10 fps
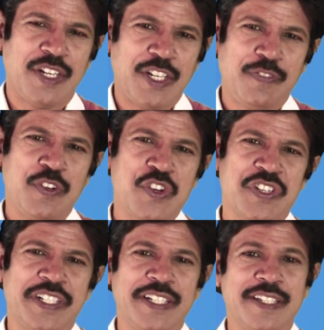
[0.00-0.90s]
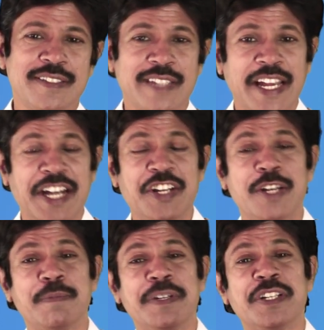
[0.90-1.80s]
Diffusion it is
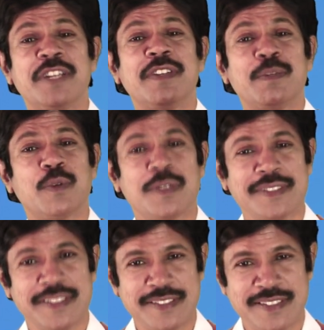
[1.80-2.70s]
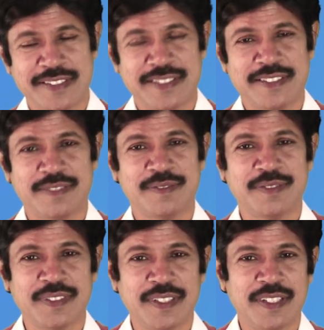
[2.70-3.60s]
entropy driven process
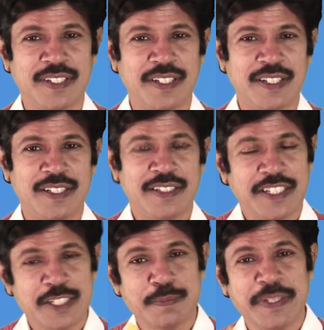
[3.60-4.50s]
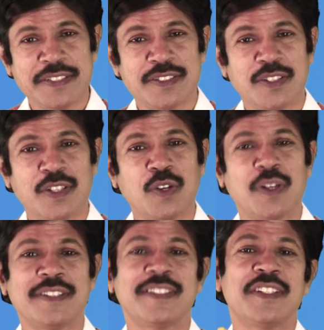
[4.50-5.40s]
that is based on
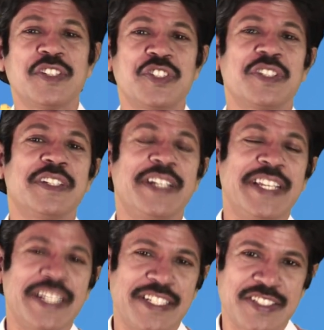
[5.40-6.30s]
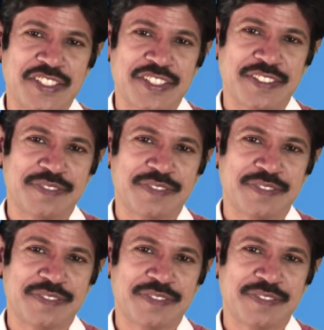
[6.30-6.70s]
concentration gradient.